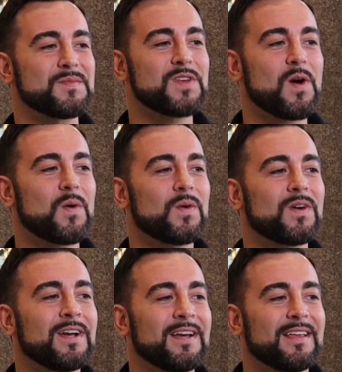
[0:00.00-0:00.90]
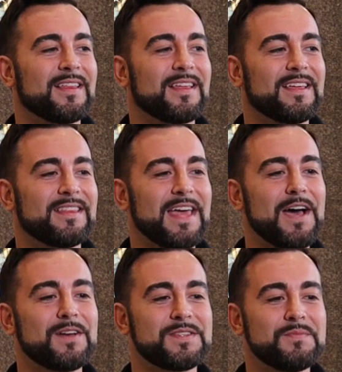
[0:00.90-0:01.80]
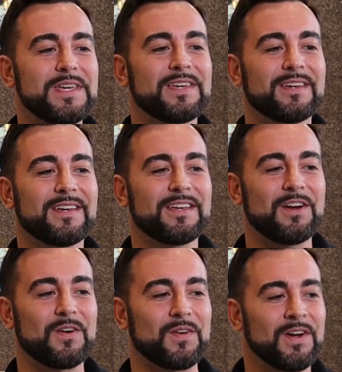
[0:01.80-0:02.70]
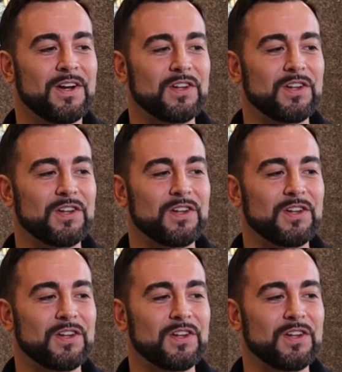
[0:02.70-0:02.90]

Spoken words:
So that to me, you know,